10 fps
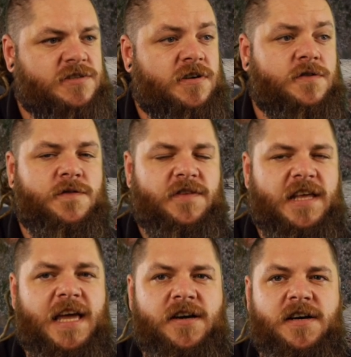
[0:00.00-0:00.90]
struggle for
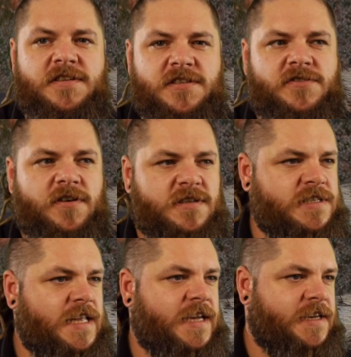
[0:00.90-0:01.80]
the AI to try and
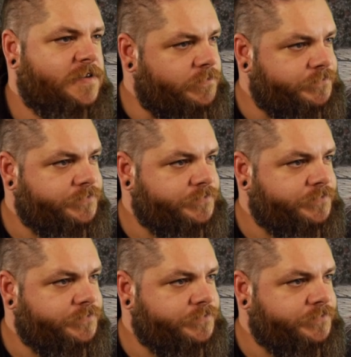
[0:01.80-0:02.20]
stack it.